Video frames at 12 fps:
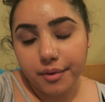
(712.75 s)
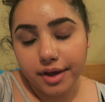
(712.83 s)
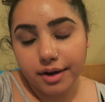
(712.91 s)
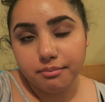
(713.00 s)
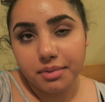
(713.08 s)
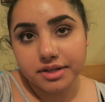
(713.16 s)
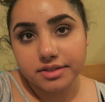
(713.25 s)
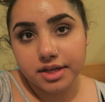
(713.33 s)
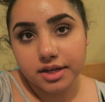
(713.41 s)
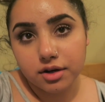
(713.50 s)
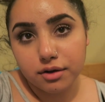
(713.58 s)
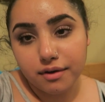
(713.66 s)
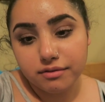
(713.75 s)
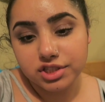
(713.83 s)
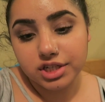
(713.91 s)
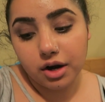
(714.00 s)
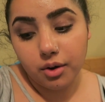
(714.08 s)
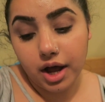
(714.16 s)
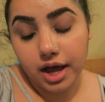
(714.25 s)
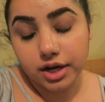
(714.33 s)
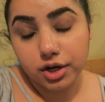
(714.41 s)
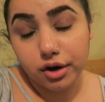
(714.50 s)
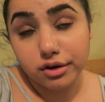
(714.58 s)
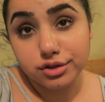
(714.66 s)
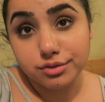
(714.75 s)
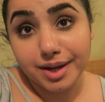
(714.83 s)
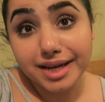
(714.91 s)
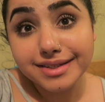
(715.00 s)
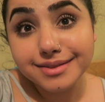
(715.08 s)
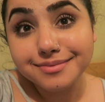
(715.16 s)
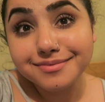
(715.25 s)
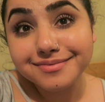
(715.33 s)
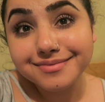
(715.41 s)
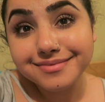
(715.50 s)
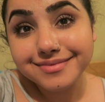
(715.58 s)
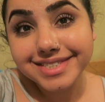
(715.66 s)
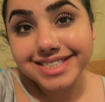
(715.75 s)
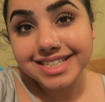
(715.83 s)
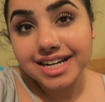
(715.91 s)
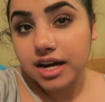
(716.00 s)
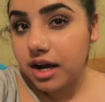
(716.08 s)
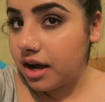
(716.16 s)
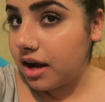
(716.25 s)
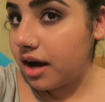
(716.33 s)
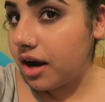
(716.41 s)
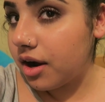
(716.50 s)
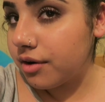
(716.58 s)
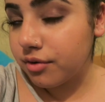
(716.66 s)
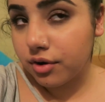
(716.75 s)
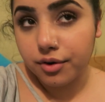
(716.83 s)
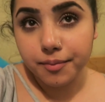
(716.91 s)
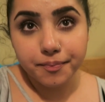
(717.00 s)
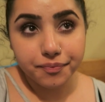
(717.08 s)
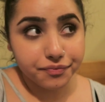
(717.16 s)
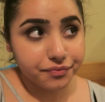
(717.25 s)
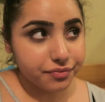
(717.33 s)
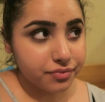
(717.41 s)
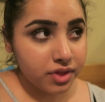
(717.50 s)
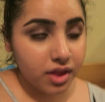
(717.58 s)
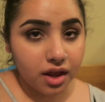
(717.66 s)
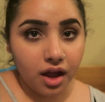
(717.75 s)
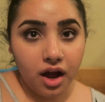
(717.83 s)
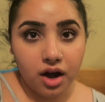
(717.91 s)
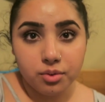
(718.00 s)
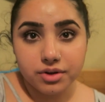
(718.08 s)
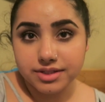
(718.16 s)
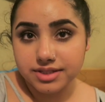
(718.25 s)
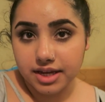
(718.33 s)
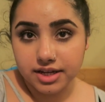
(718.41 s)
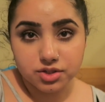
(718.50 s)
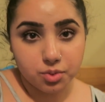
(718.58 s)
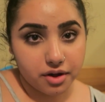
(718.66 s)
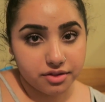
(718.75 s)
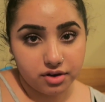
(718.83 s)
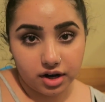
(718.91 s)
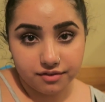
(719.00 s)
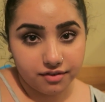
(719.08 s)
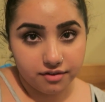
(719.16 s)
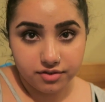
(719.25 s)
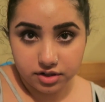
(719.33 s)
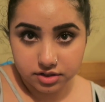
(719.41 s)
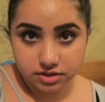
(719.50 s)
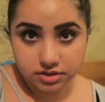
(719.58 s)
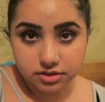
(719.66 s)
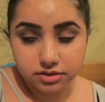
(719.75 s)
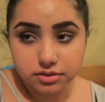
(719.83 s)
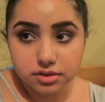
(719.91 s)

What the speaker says: Yeah, I'm about to take it off, have a shower and go to bed. Overall, I wouldn't say it's worth $95.